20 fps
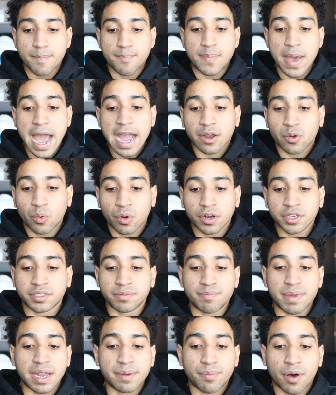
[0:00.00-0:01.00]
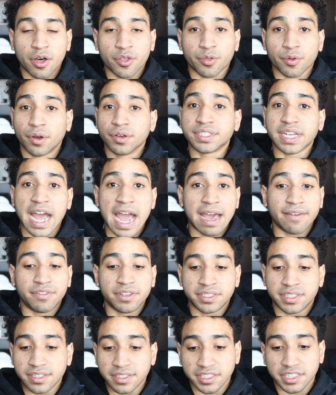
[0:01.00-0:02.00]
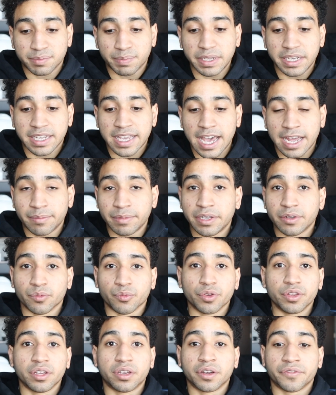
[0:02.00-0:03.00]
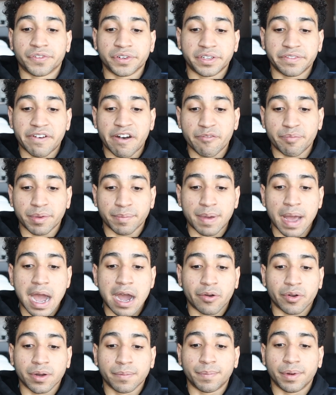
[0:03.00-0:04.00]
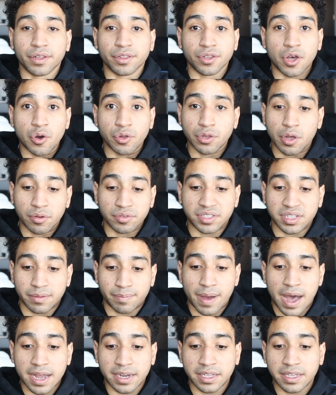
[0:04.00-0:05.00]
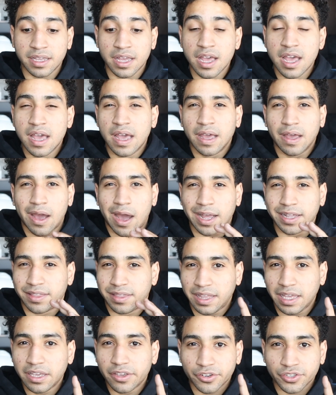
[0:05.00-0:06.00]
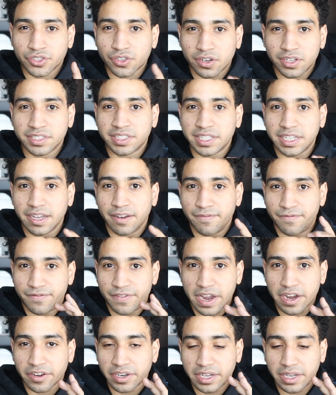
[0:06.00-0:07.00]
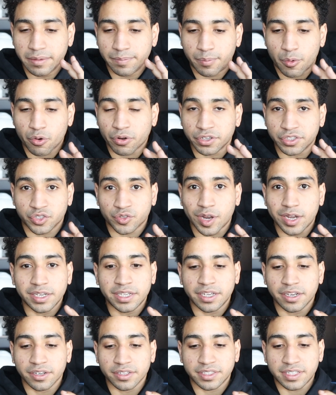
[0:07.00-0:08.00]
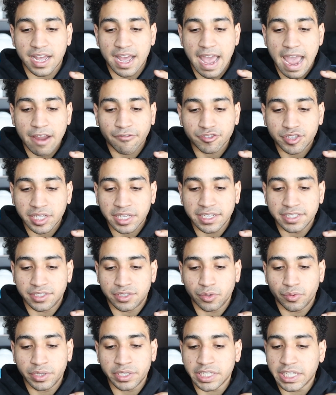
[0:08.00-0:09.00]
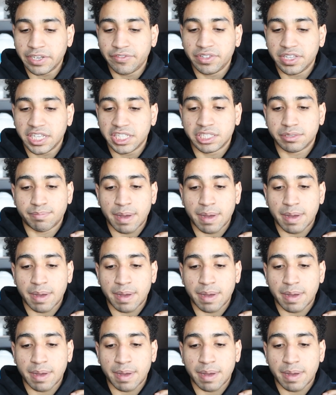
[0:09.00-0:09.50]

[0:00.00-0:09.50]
Backwards med ball throws, I have this in the Speed Academy, really good for developing power but low load to the body. I think you're starting to see a very important trend here is that everything he's doing, even these